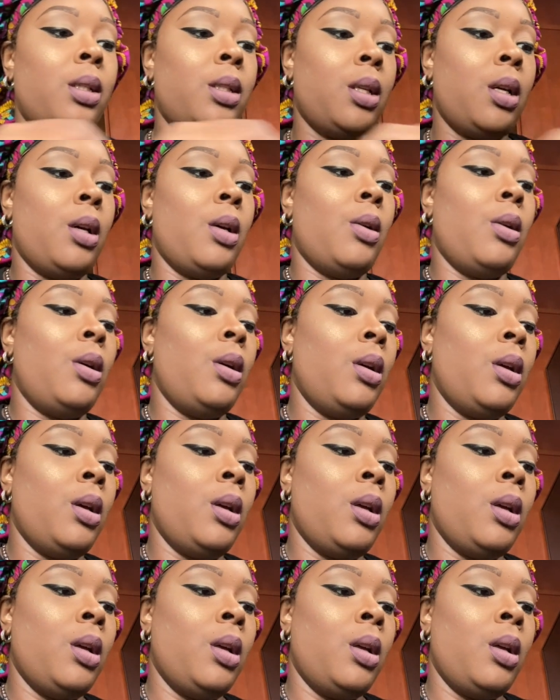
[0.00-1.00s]
on.
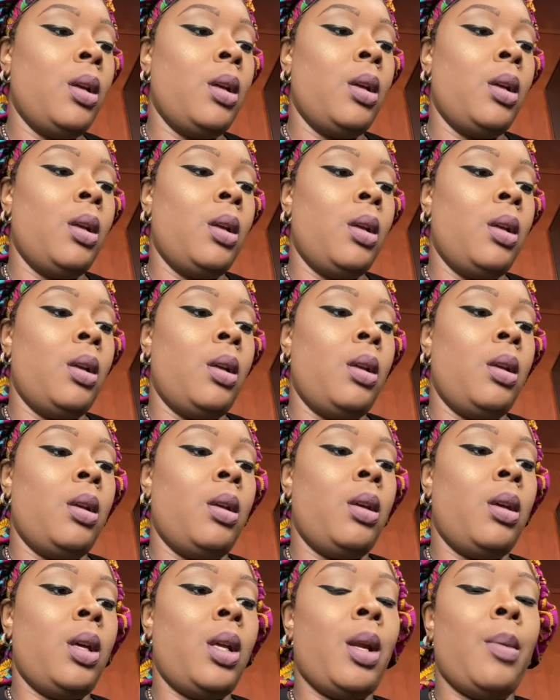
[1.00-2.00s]

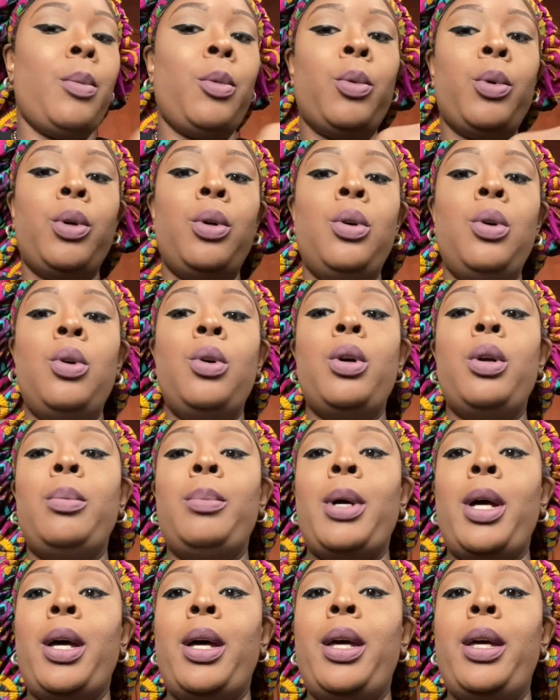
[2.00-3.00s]
And I'm going to record
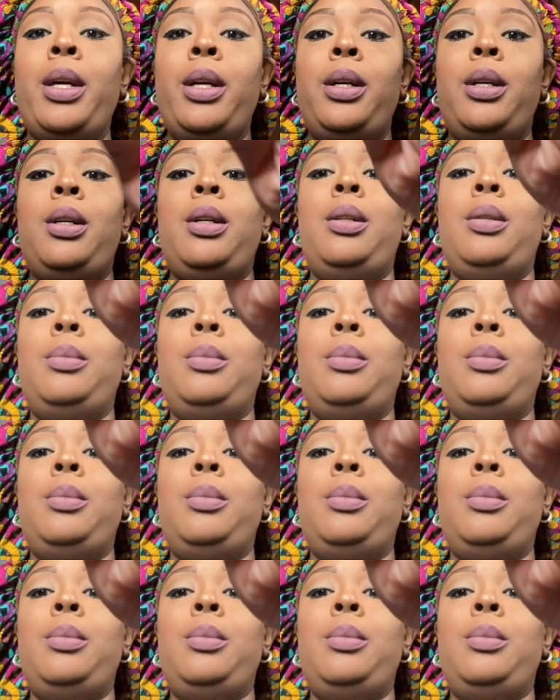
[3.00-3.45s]
my um,